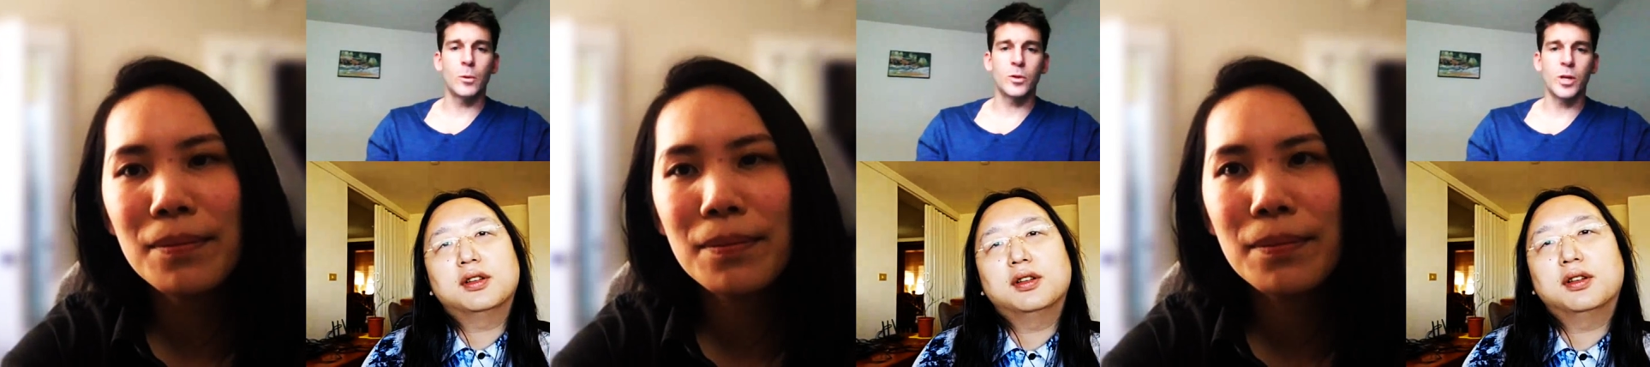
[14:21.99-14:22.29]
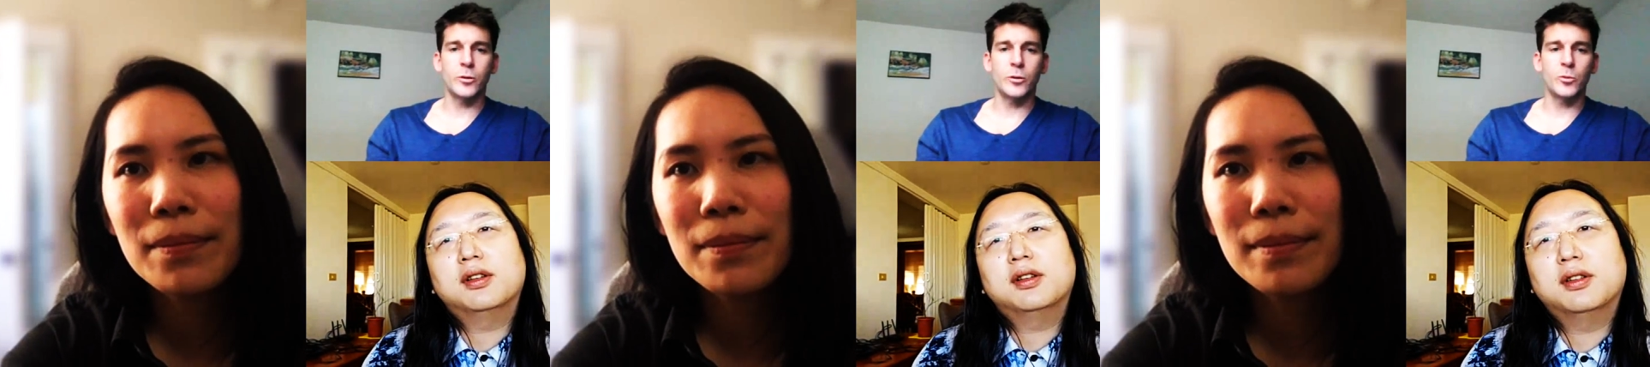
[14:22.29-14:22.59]
Speaker 1: what
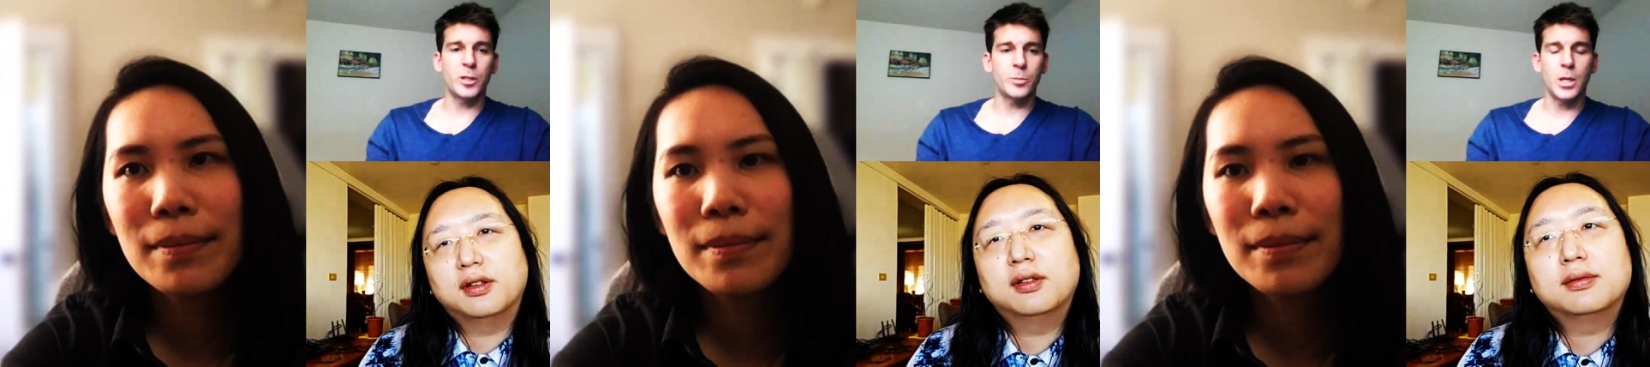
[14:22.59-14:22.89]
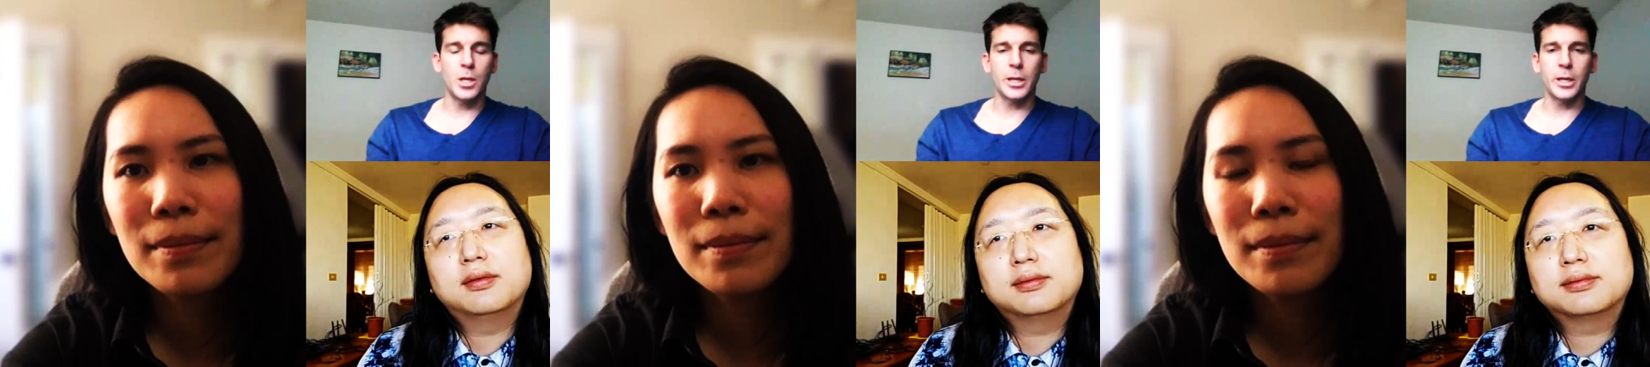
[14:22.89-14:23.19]
we're trying to do with
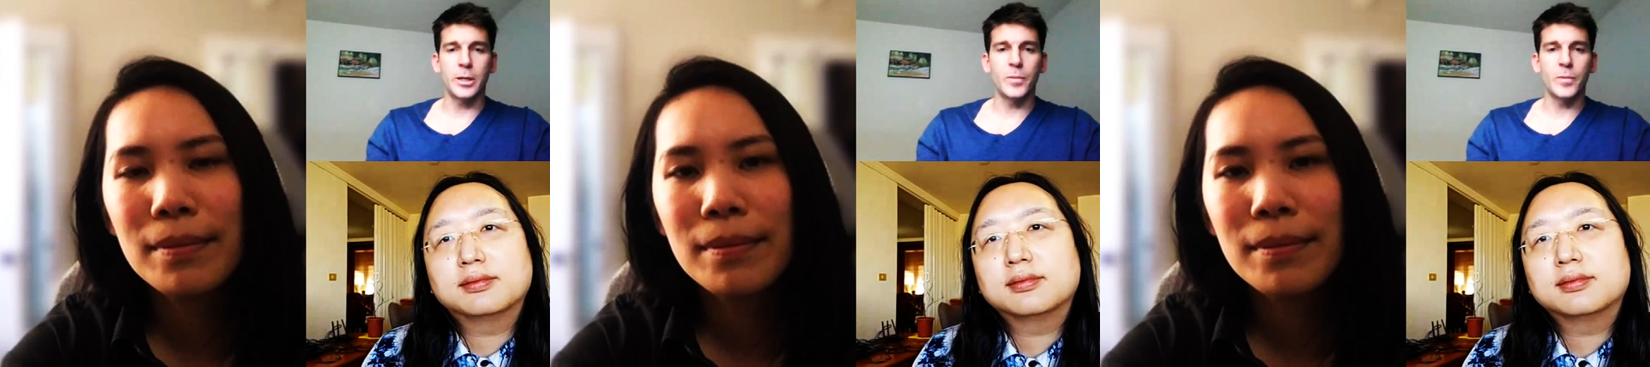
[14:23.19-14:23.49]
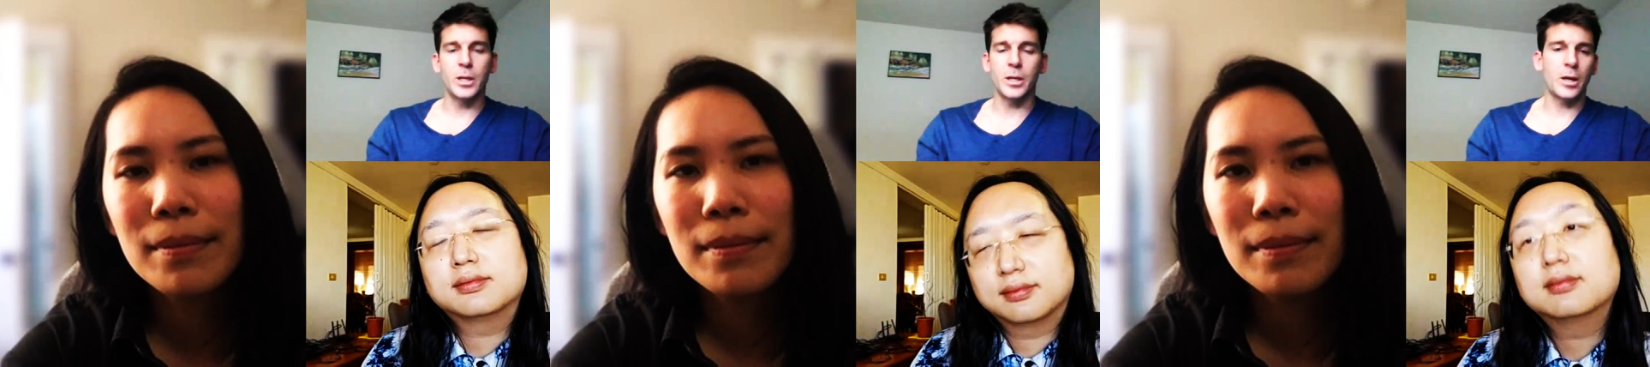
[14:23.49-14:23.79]
building
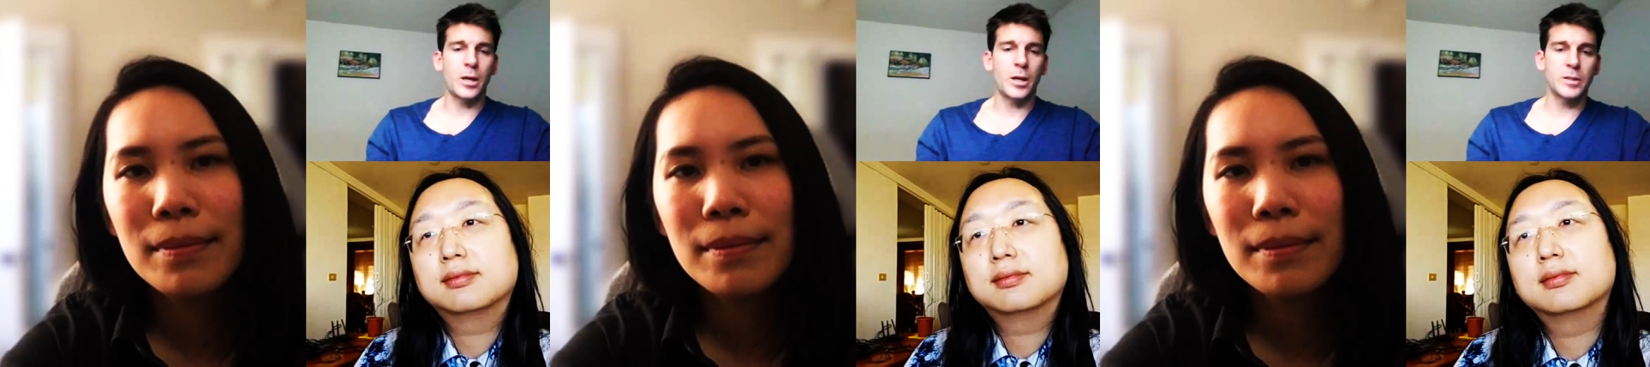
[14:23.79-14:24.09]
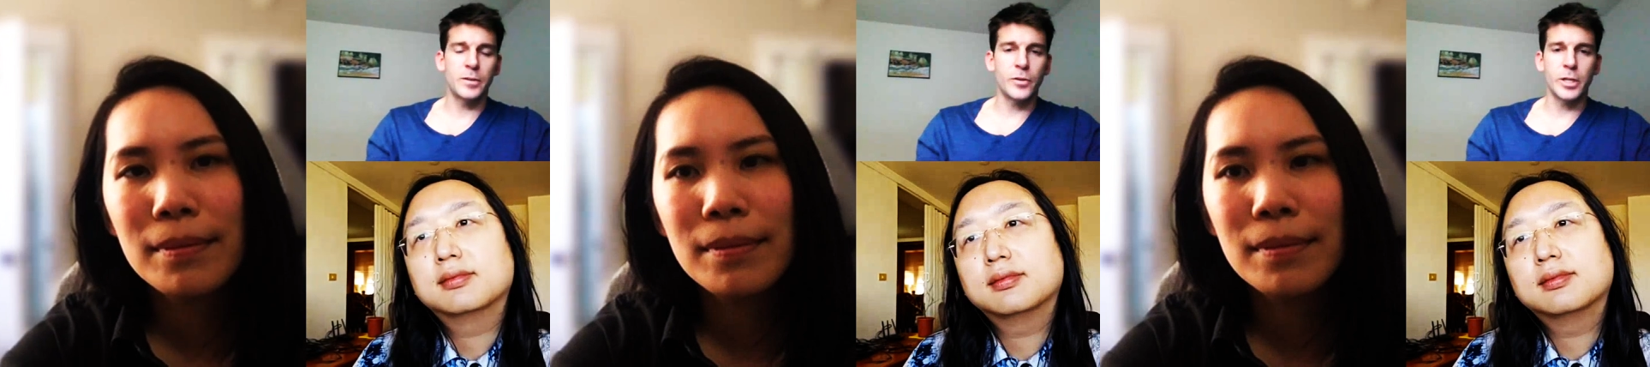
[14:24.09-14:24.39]
belonging, and then
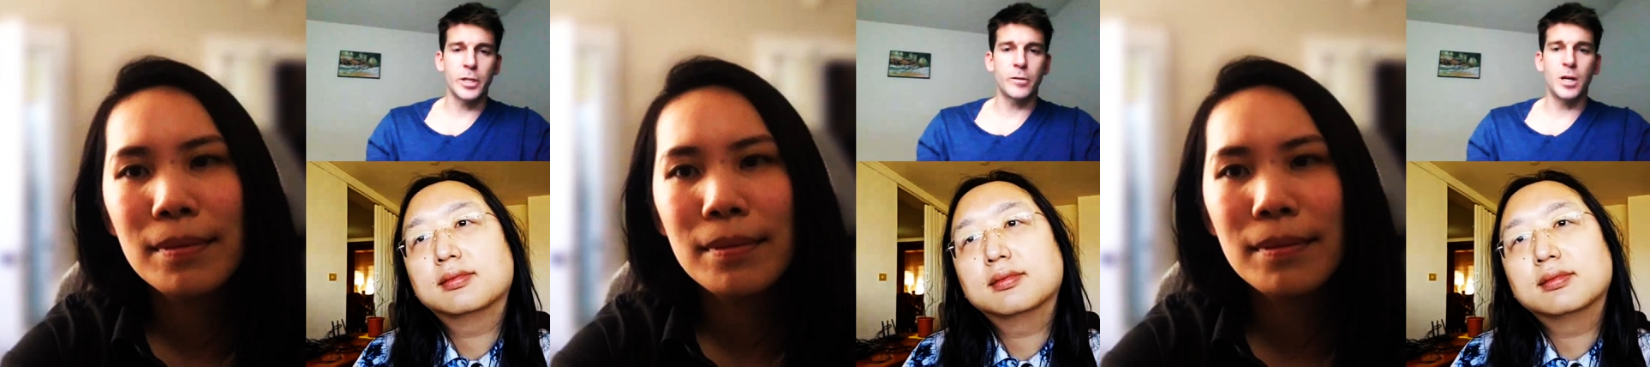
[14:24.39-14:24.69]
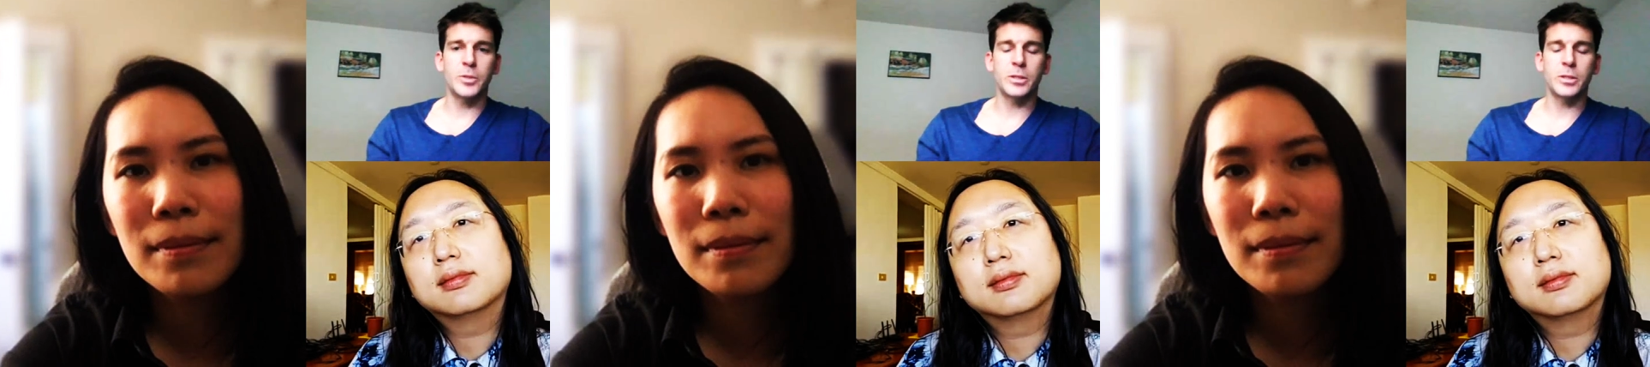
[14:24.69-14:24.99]
obviously feel free
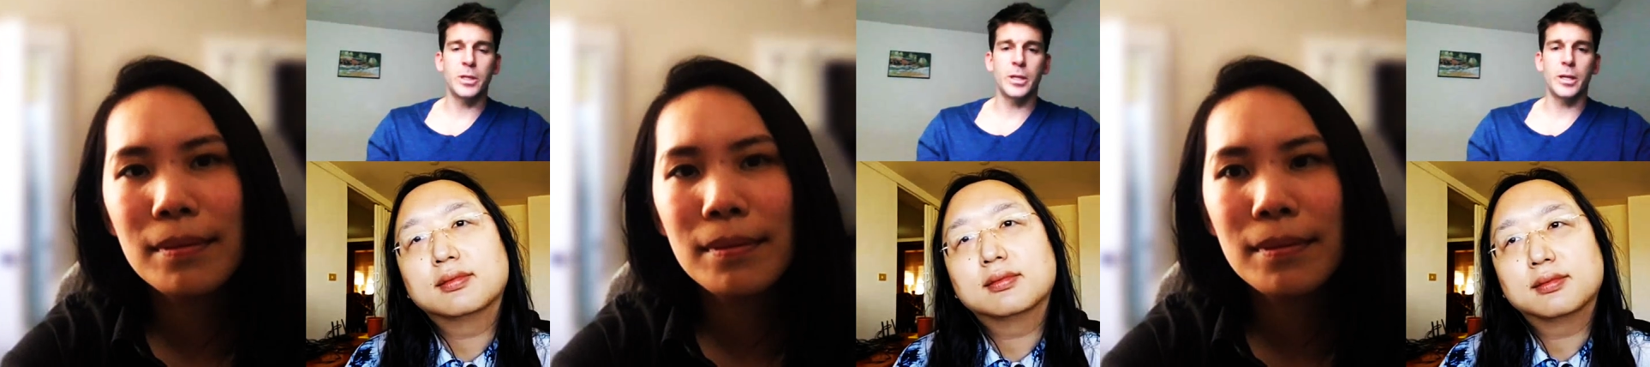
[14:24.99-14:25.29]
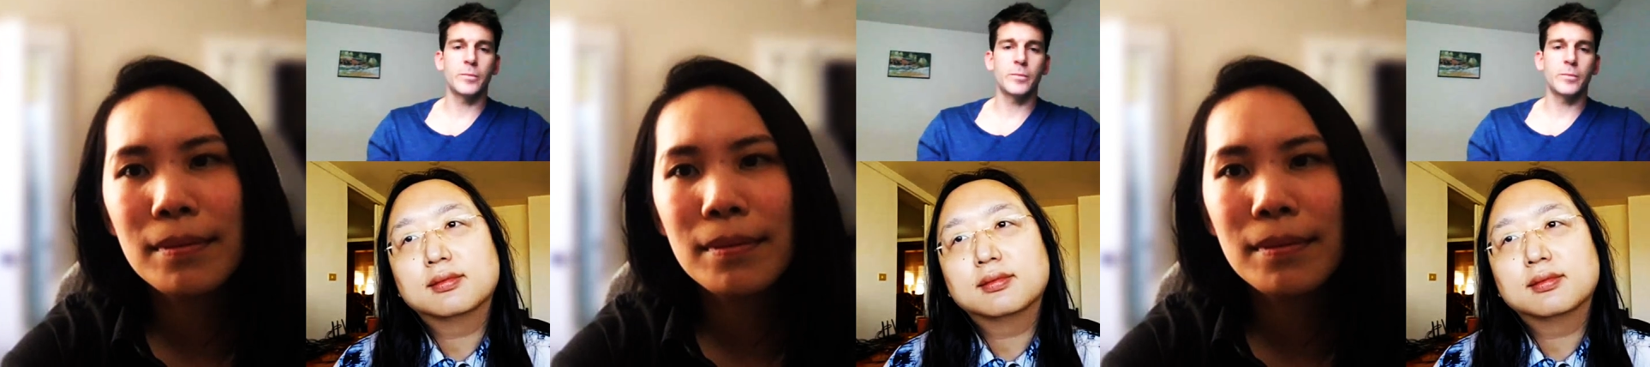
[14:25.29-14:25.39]
to interrupt,